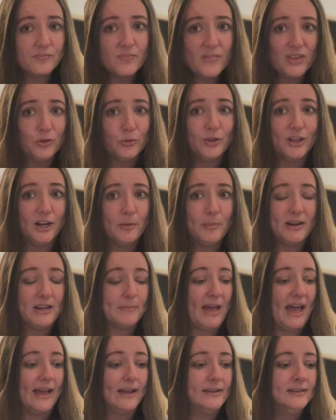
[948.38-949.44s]
So we'll get our money
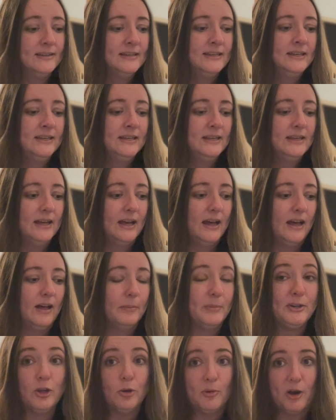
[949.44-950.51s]
back, uh,
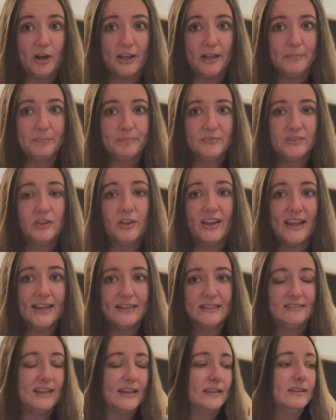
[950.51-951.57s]
but no market. So that kind of
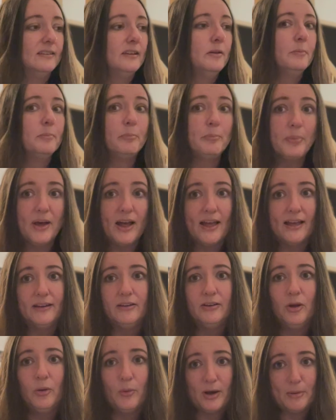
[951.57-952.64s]
stinks. But
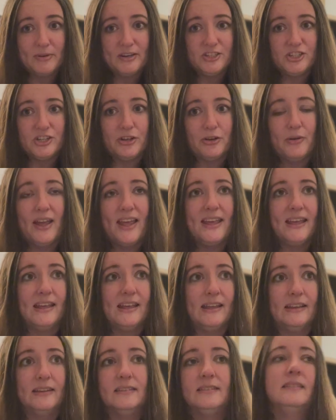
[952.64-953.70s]
what I'm gonna do
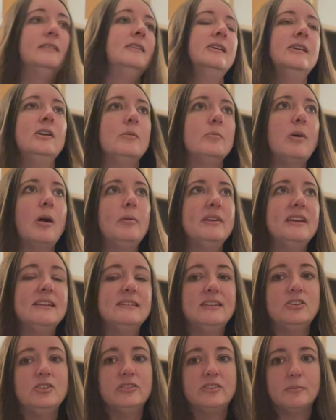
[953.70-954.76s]
is probably
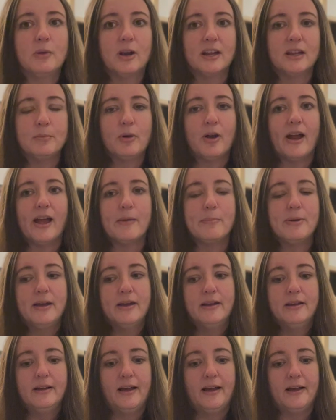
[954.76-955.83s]
continue some market prep,
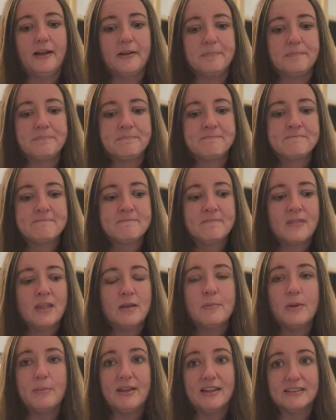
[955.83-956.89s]
um,
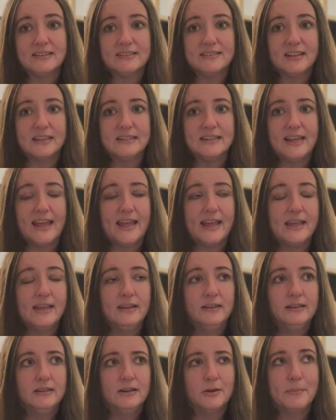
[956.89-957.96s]
maybe on Sunday
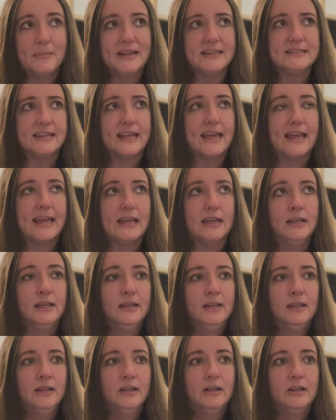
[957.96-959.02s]
or Monday,
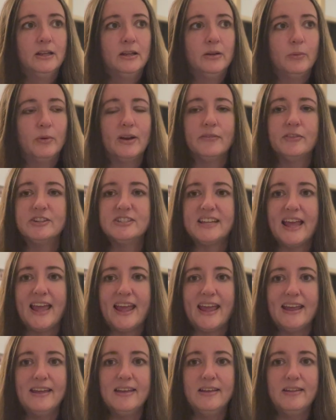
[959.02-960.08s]
whatever
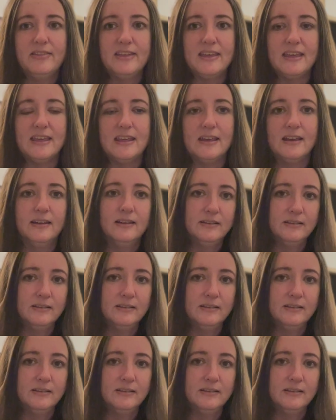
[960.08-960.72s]
day the